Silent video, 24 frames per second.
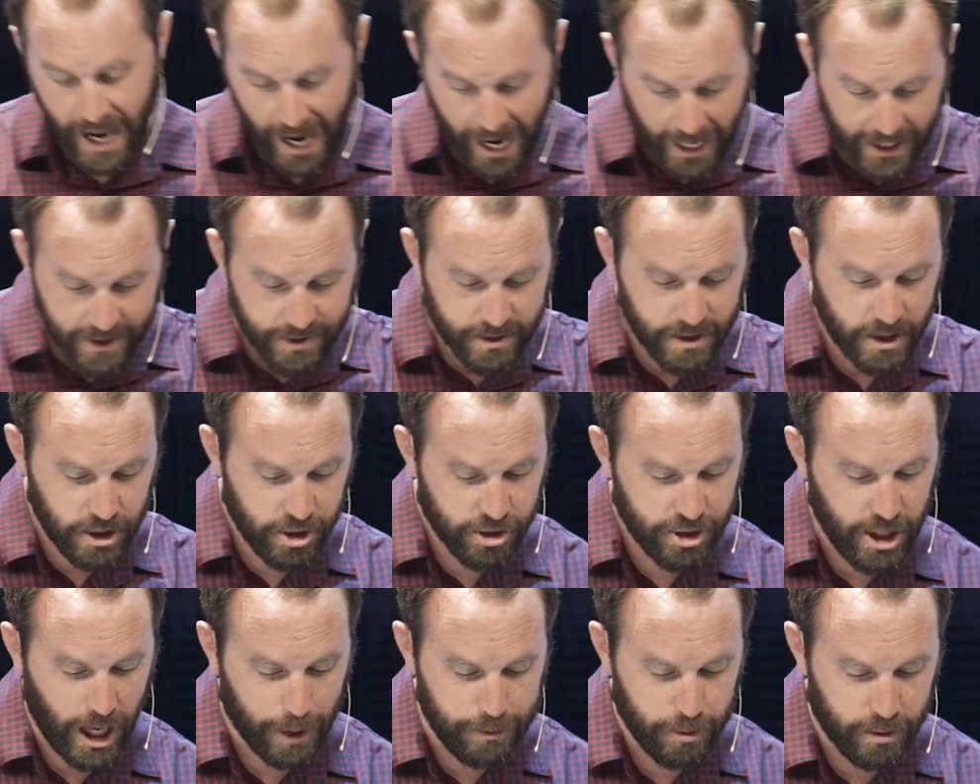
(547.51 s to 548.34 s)

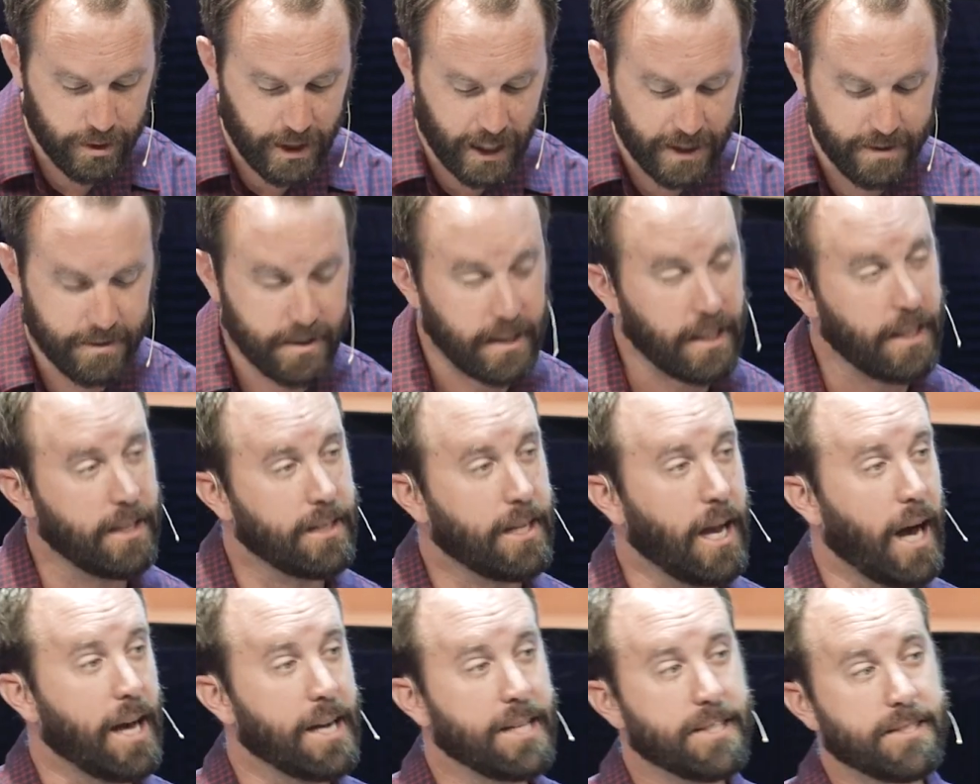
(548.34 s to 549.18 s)
Exodus chapter
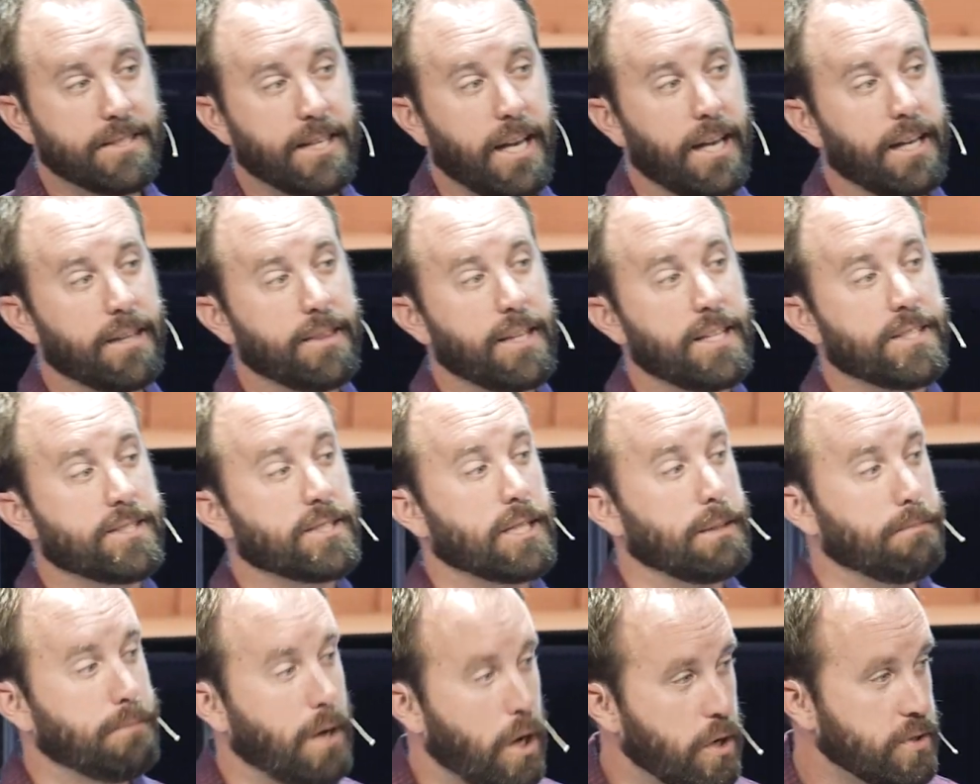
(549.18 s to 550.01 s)
19, God is saying this
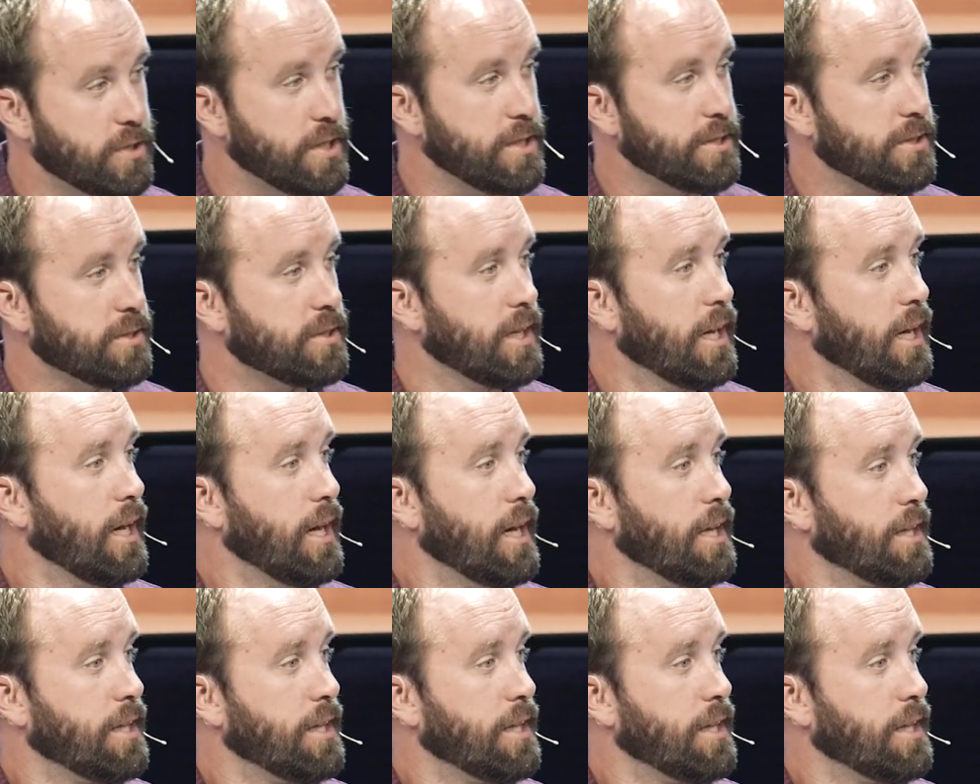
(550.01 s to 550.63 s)
to Moses.